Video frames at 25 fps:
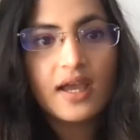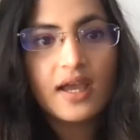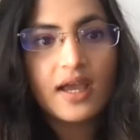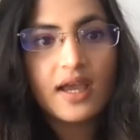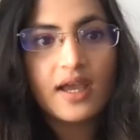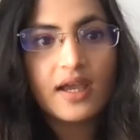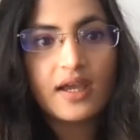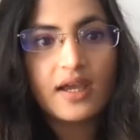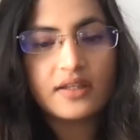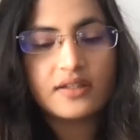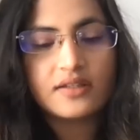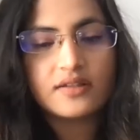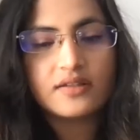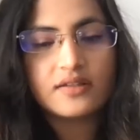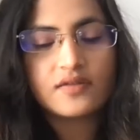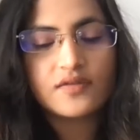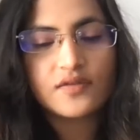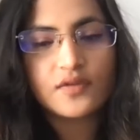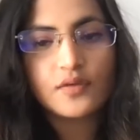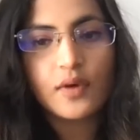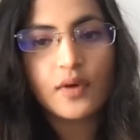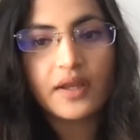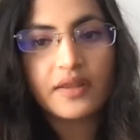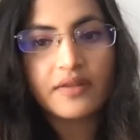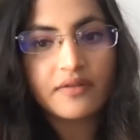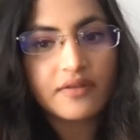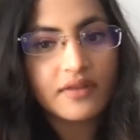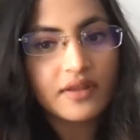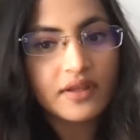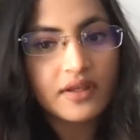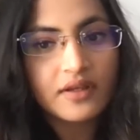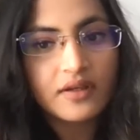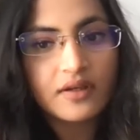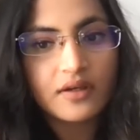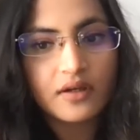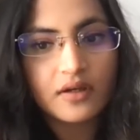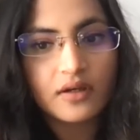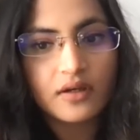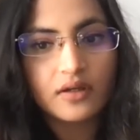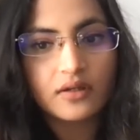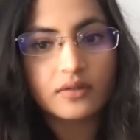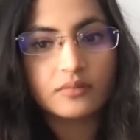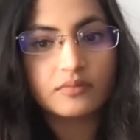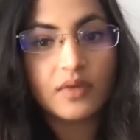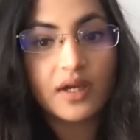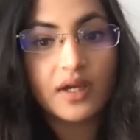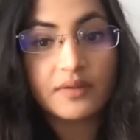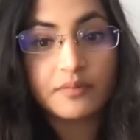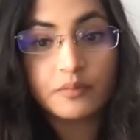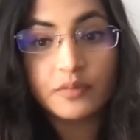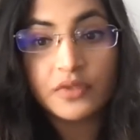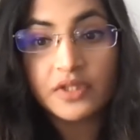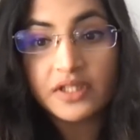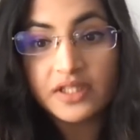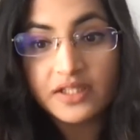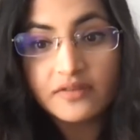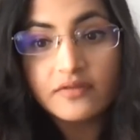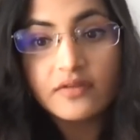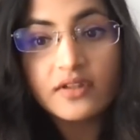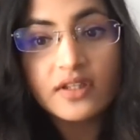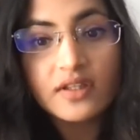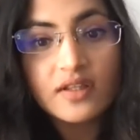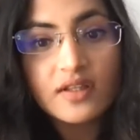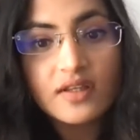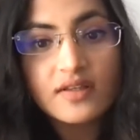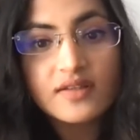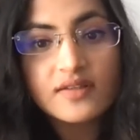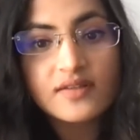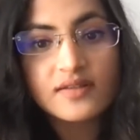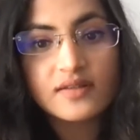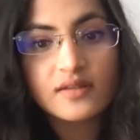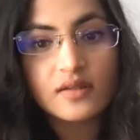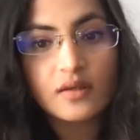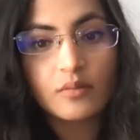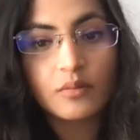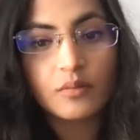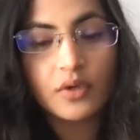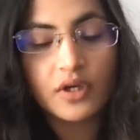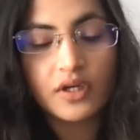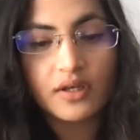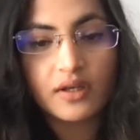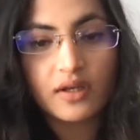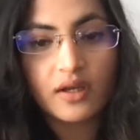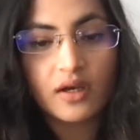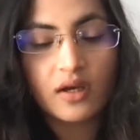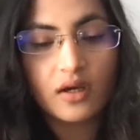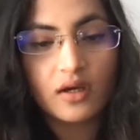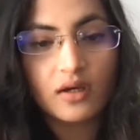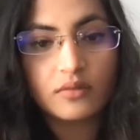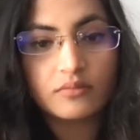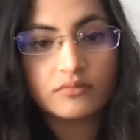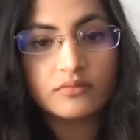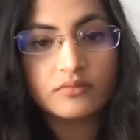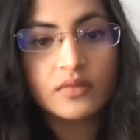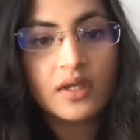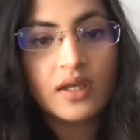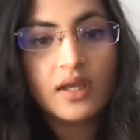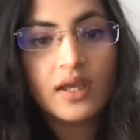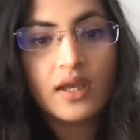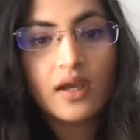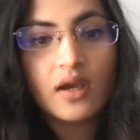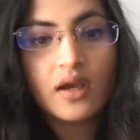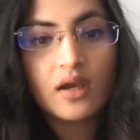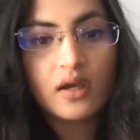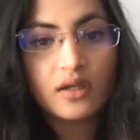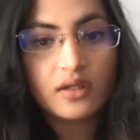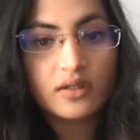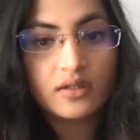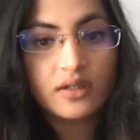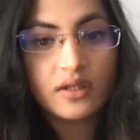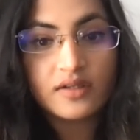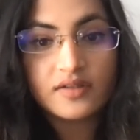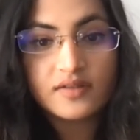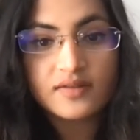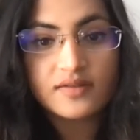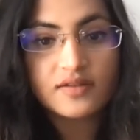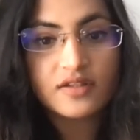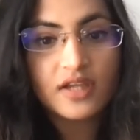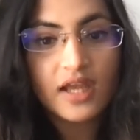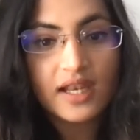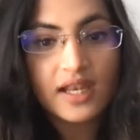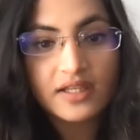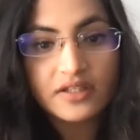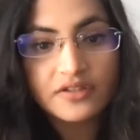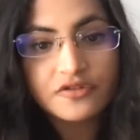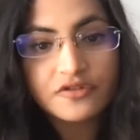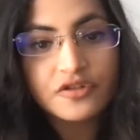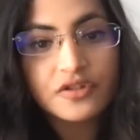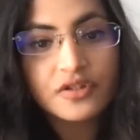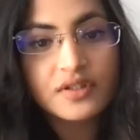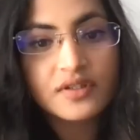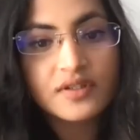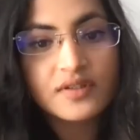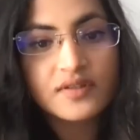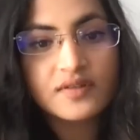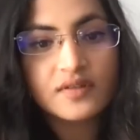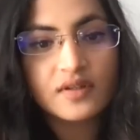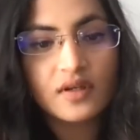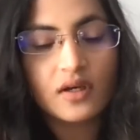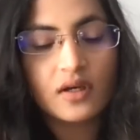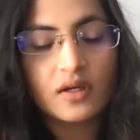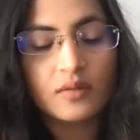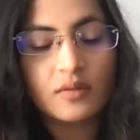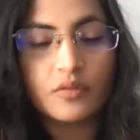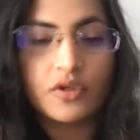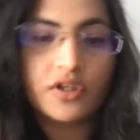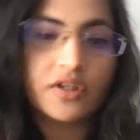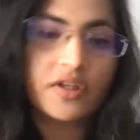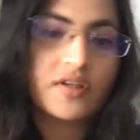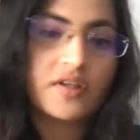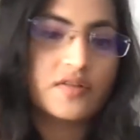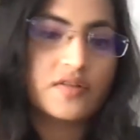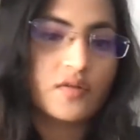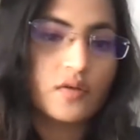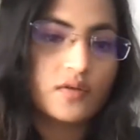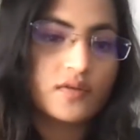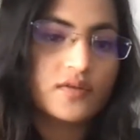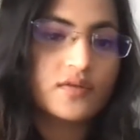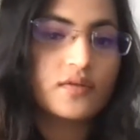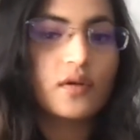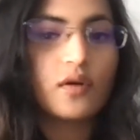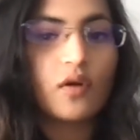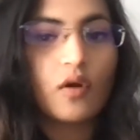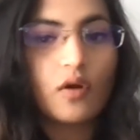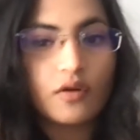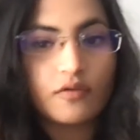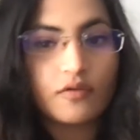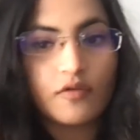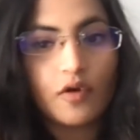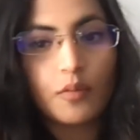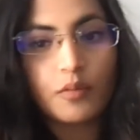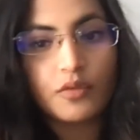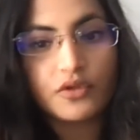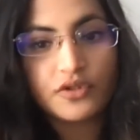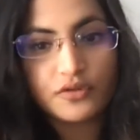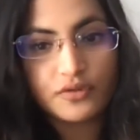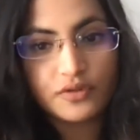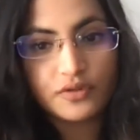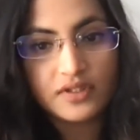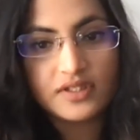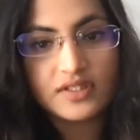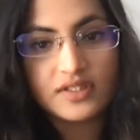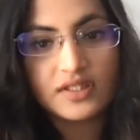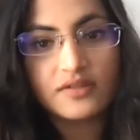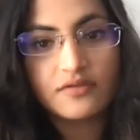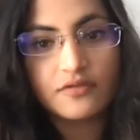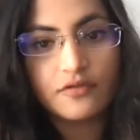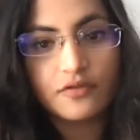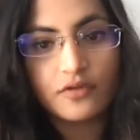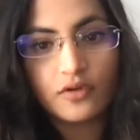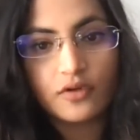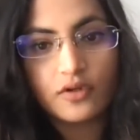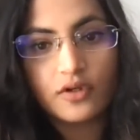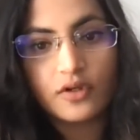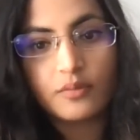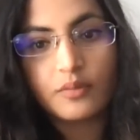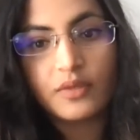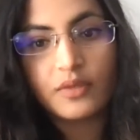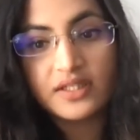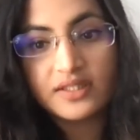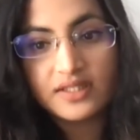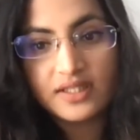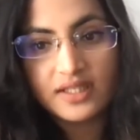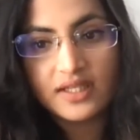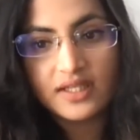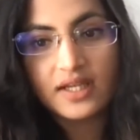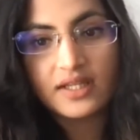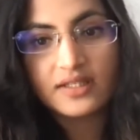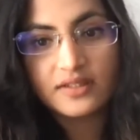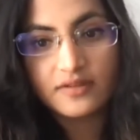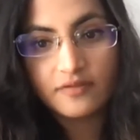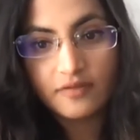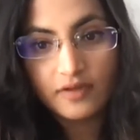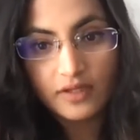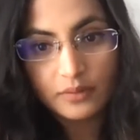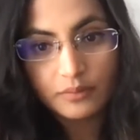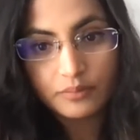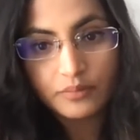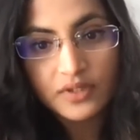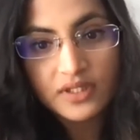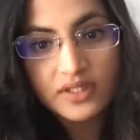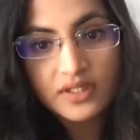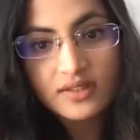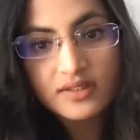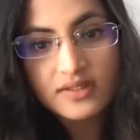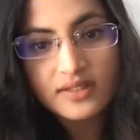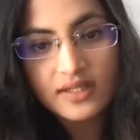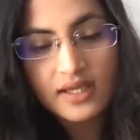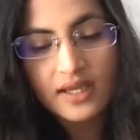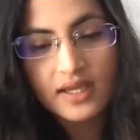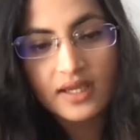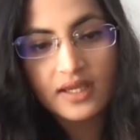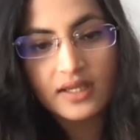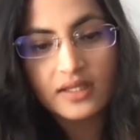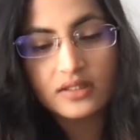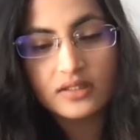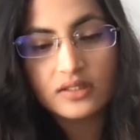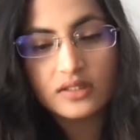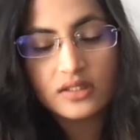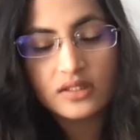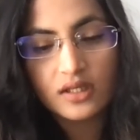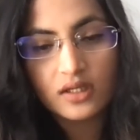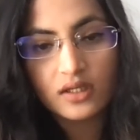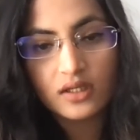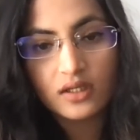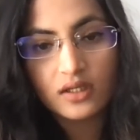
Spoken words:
And so I think I believe in this, but there's challenges, but there's also a lot of opportunity for big data and development. And